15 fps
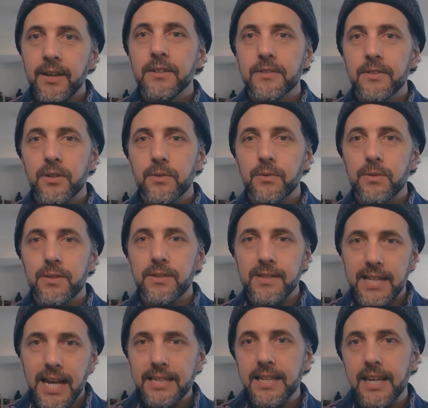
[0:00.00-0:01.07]
So
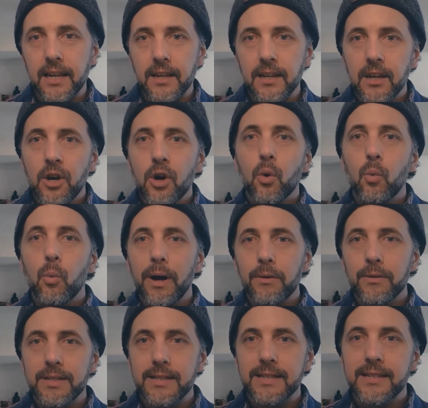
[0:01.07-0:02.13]
setting, where
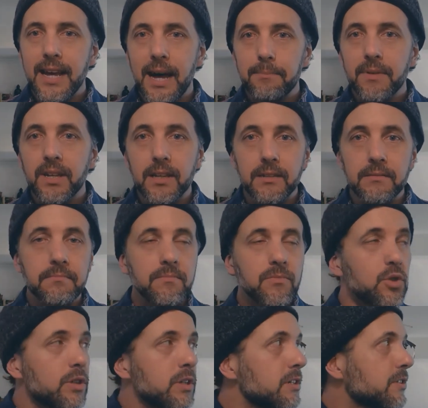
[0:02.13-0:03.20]
is this happening?
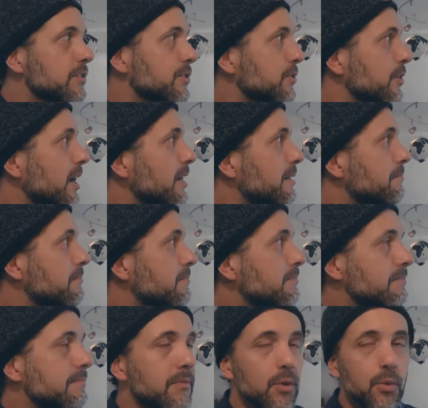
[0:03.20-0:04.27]
You can describe
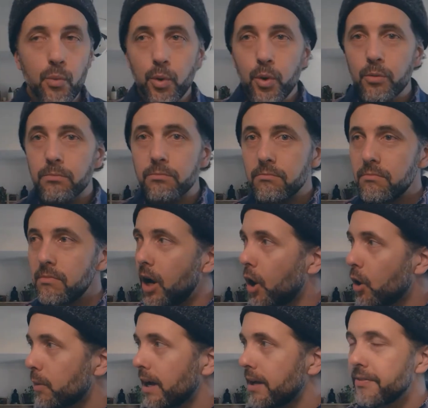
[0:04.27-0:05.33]
the room
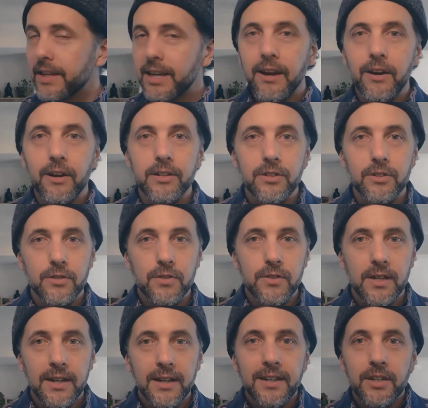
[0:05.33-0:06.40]
around the characters.
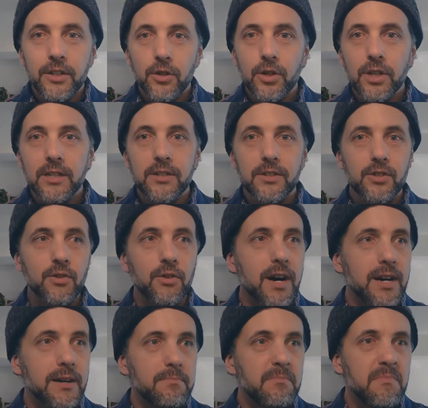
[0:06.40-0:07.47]
You can
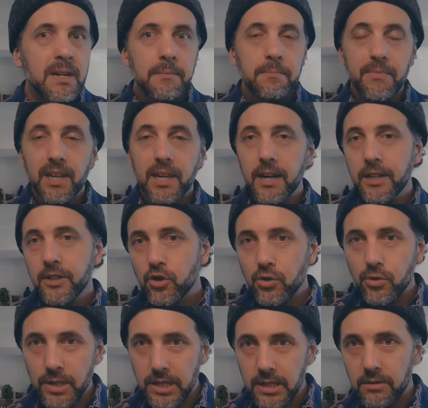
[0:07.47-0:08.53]
describe the
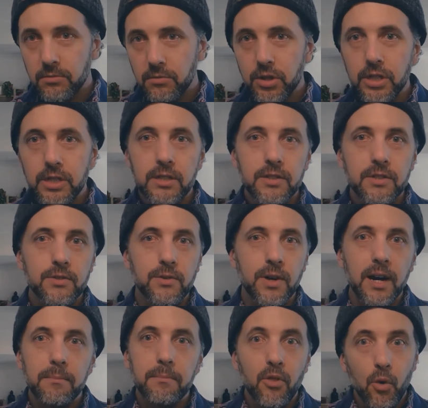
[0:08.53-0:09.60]
country. You can
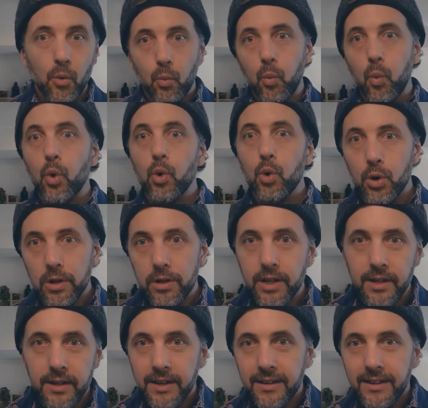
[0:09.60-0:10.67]
describe the world
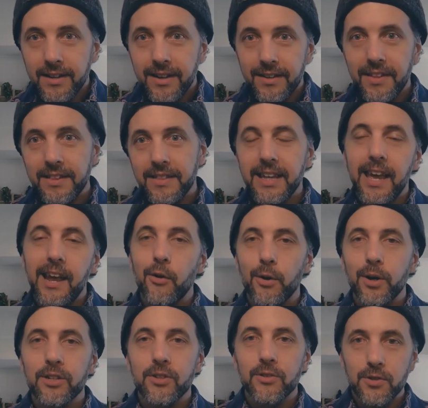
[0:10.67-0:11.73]
that the
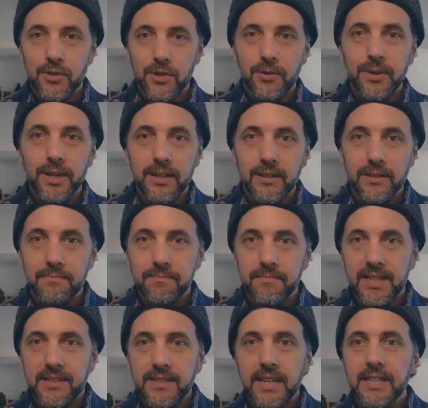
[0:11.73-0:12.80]
characters are in.
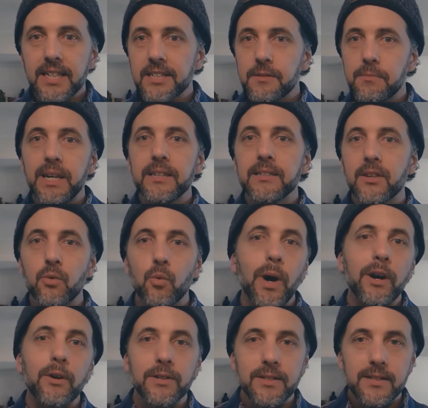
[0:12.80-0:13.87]
The setting is basically
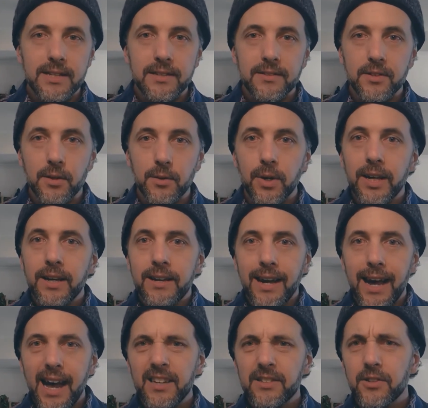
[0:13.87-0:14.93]
where is this? So
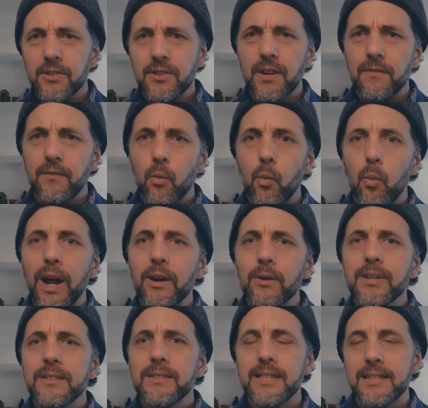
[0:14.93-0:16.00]
ask yourself, where
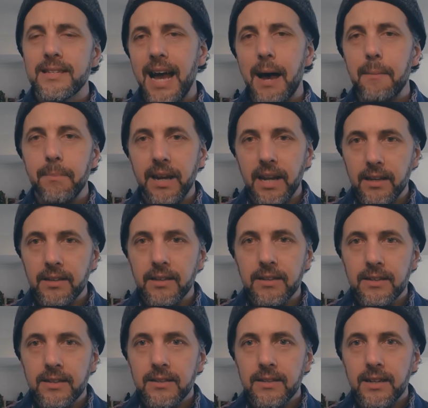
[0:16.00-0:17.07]
is this happening?
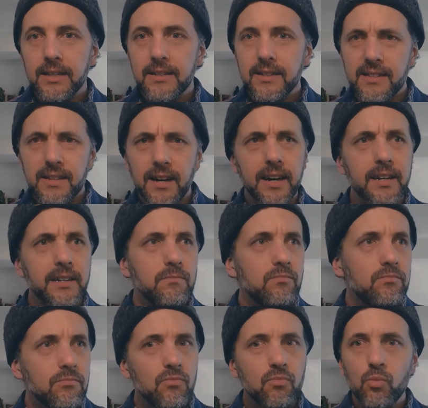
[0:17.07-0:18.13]
And decide
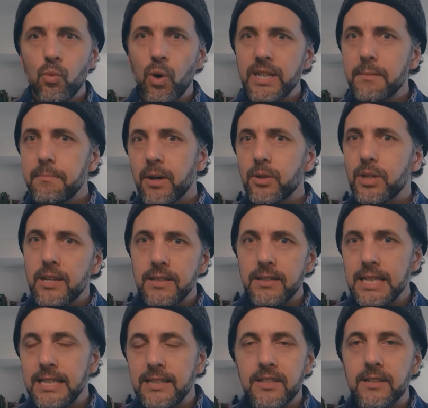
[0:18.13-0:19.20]
what about it
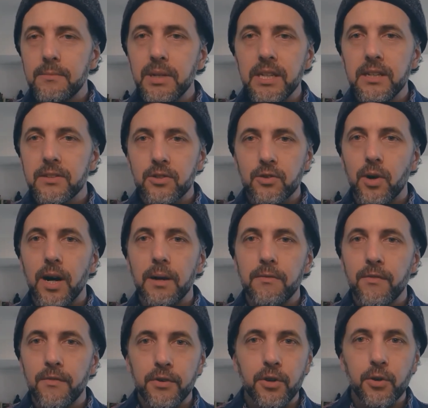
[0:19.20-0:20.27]
needs to be described
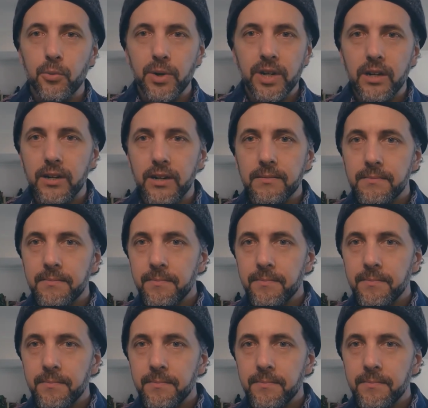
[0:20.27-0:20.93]
for your reader.